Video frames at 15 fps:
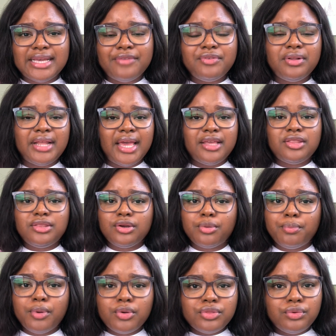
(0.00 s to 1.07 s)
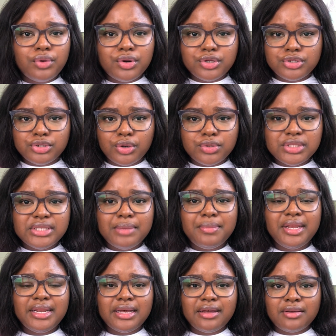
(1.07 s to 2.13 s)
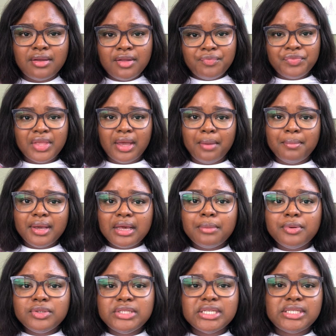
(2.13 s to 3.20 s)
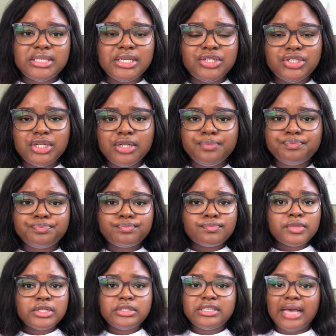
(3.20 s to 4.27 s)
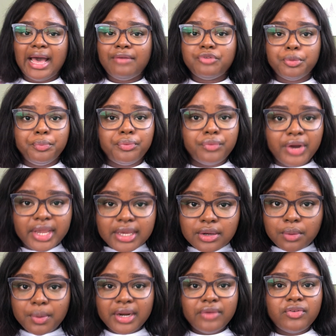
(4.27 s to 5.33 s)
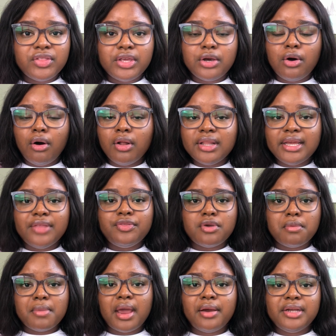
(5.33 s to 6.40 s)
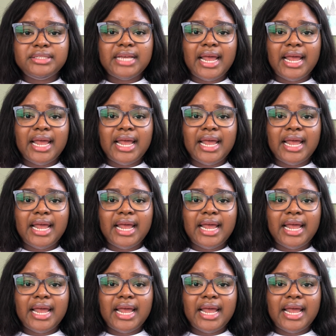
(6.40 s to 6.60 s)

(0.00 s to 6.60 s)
I feel like they're both grown adults. They made a amicable decision to have a break or whatever they call it in their marriage.